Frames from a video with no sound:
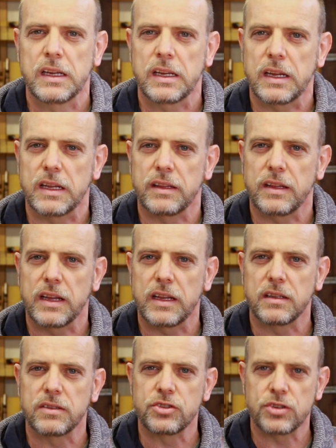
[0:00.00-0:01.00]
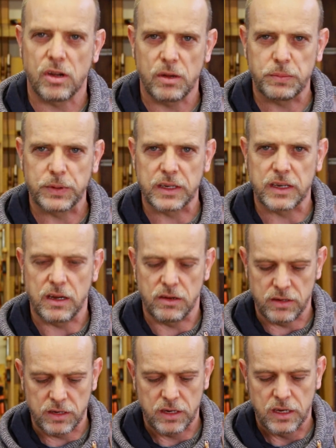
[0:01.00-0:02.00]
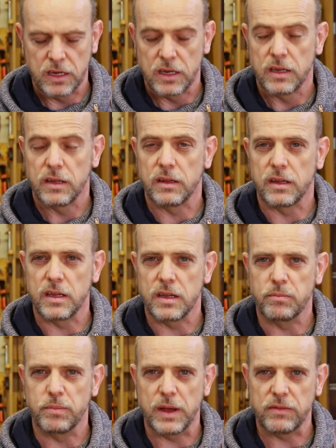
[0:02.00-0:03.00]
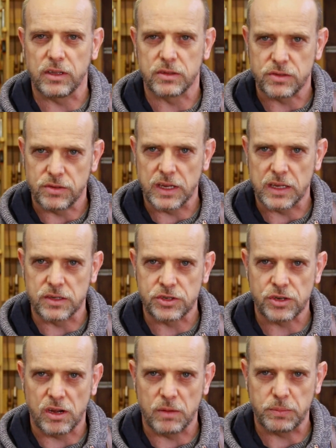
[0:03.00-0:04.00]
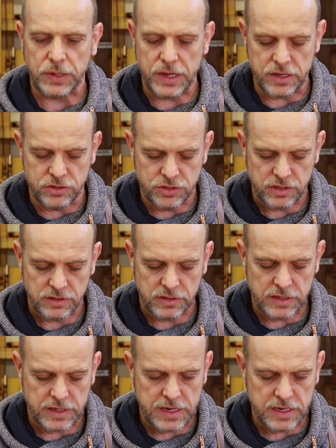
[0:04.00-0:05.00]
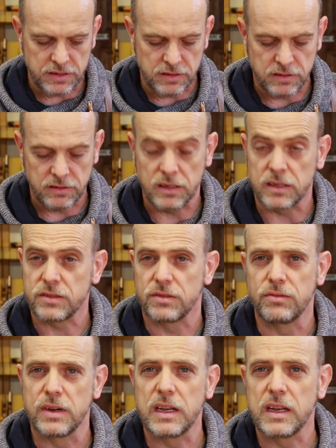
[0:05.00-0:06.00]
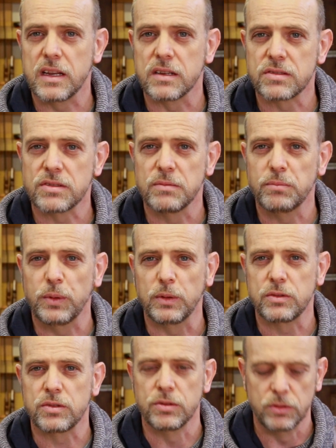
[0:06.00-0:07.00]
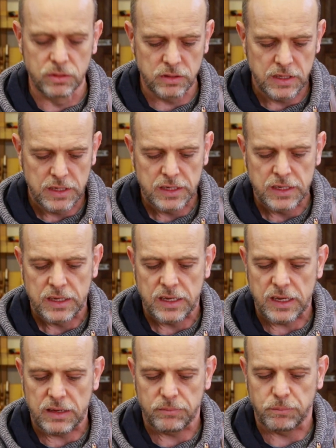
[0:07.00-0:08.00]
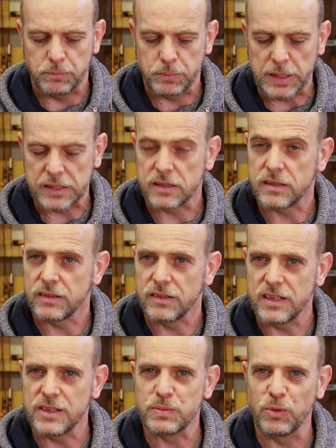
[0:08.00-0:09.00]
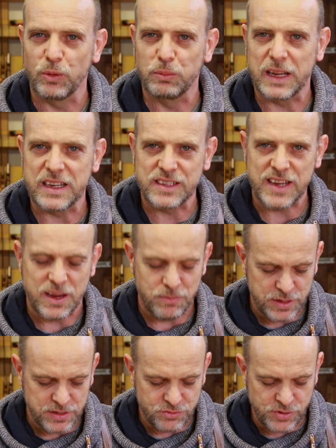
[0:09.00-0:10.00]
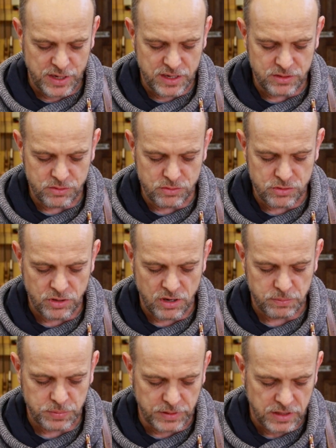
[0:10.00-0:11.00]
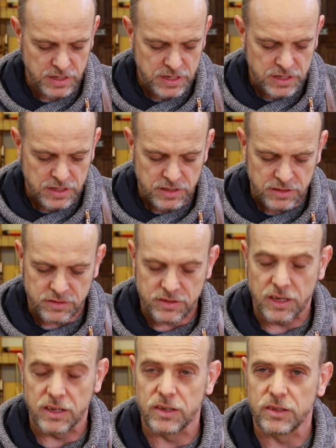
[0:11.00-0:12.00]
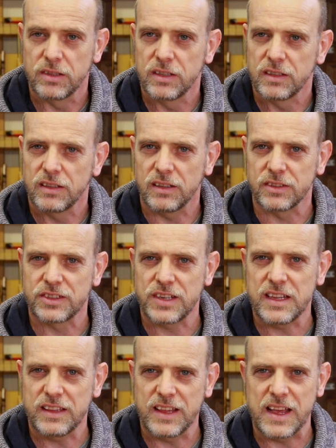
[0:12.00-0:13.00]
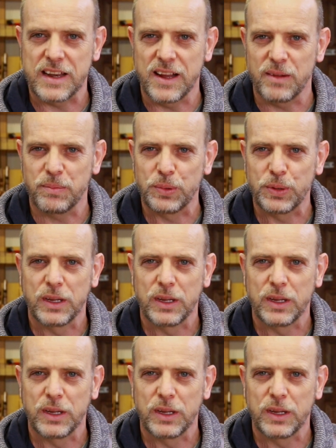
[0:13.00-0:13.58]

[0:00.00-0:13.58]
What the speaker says: and then sharpen and hone the bevels to get a sharp edge. And it's really a simple tool, but these small blades can be tricky to sharpen. So I'll set that up